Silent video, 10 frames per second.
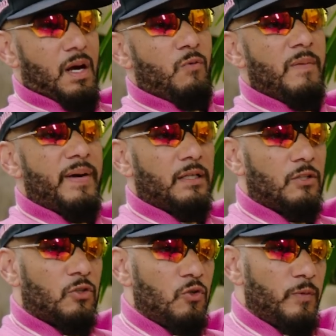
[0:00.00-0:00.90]
I went back to
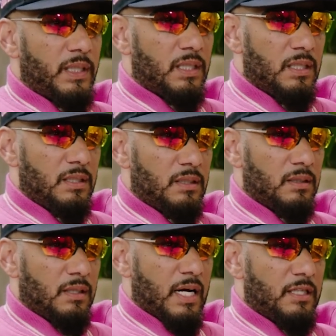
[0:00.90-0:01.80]
school because
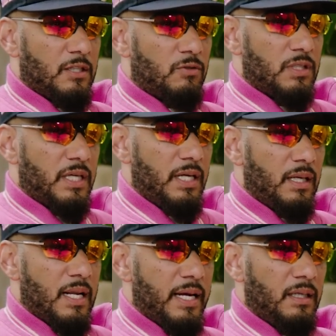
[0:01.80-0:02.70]
I just was
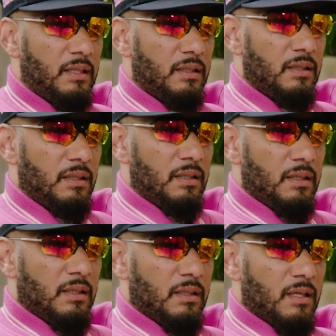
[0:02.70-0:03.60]
hitting like
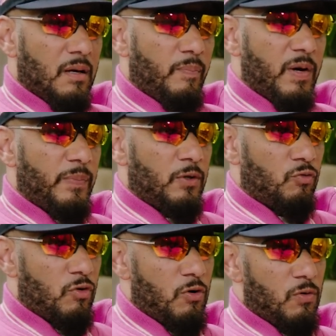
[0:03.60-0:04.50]
a bump in the
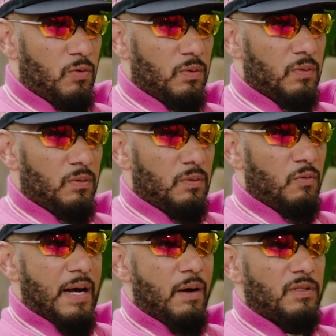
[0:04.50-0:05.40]
road
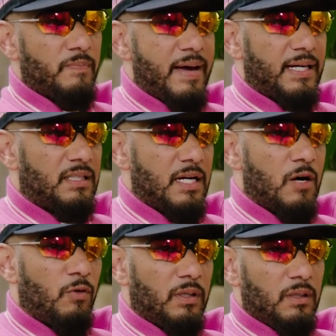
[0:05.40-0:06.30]
where I was maxing
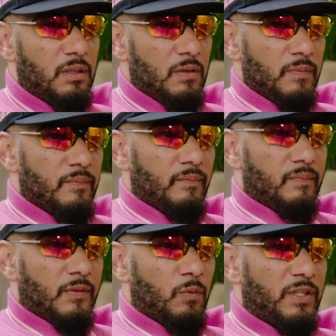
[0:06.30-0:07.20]
out with,
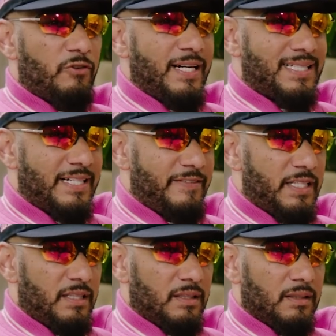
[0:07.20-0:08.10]
with
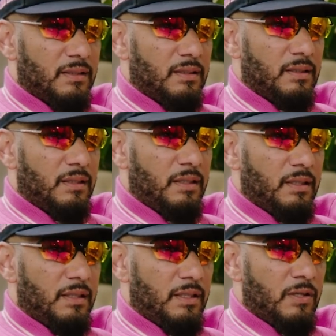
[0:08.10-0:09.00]
creativity,
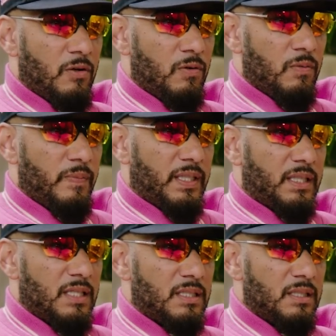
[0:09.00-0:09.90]
you know,
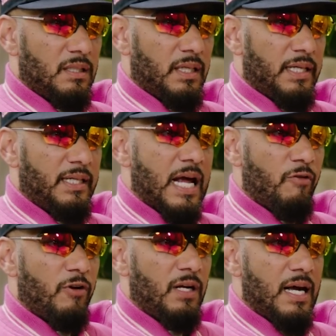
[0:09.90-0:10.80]
because, and then I
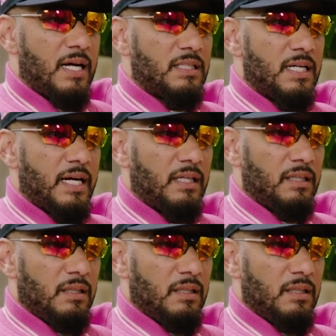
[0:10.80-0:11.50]
realized that